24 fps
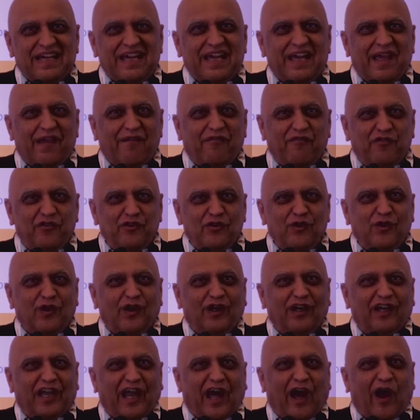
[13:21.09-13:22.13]
If you
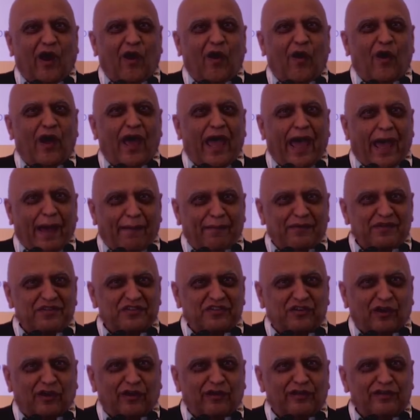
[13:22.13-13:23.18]
allow
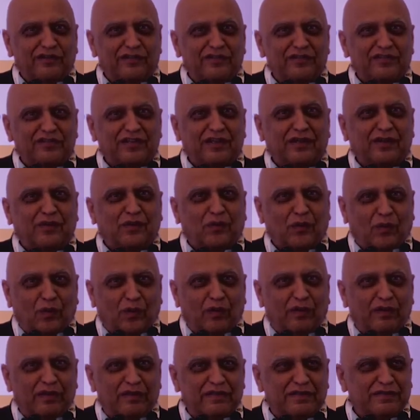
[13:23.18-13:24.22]
Amazons and
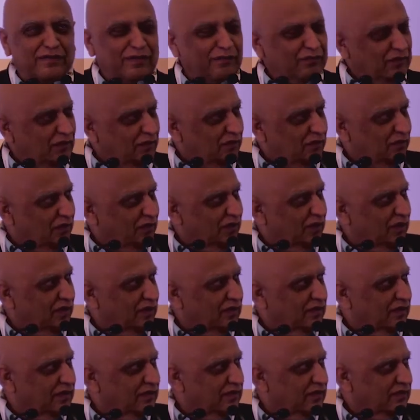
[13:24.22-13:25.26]
Googles of the
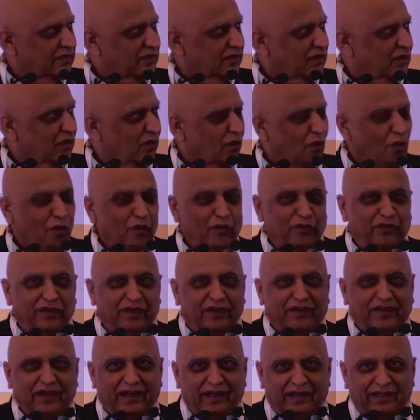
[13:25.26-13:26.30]
world to own the
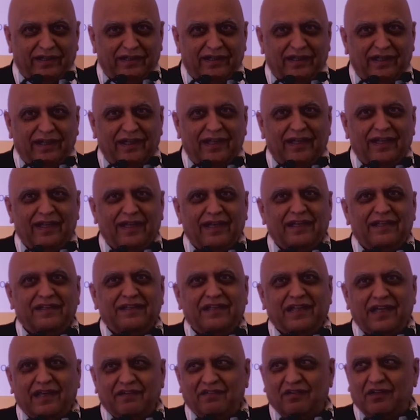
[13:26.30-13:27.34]
data,
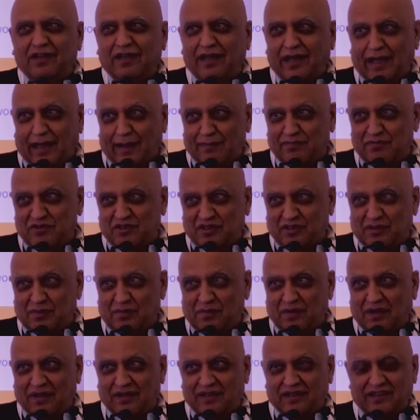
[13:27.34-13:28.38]
they will capture the
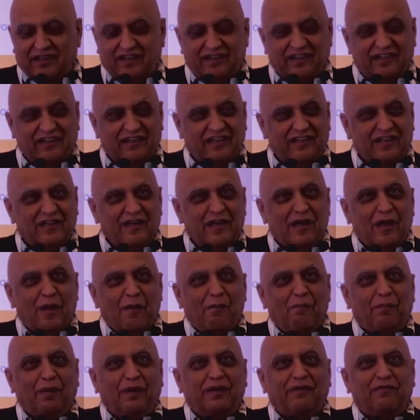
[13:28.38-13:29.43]
market.
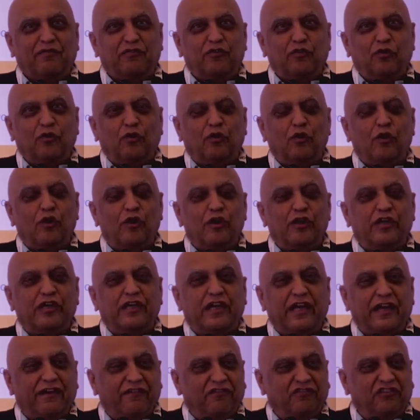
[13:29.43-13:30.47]
But if you
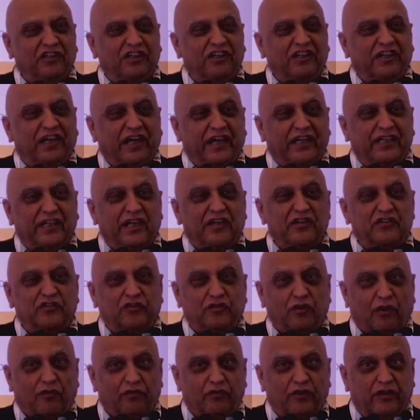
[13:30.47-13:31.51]
give the data
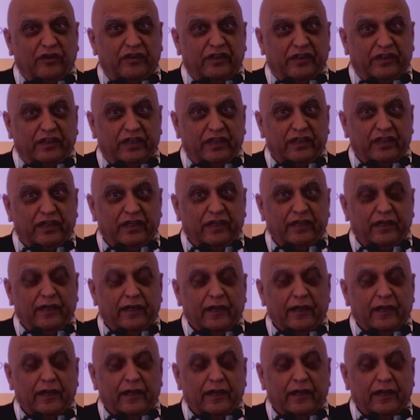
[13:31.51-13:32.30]
sovereignty